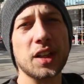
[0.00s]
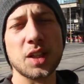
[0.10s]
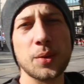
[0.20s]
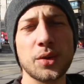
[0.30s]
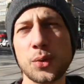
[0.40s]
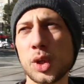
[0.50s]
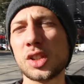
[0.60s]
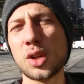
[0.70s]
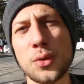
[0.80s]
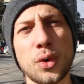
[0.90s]
It's something I've
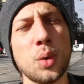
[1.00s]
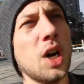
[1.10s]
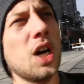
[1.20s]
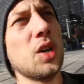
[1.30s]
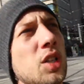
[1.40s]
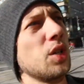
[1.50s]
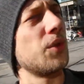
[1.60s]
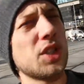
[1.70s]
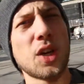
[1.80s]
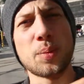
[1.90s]
wanted to do for a while and
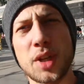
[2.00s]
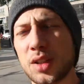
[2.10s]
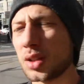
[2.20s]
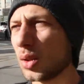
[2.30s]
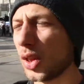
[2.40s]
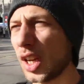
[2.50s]
Luther told me he saw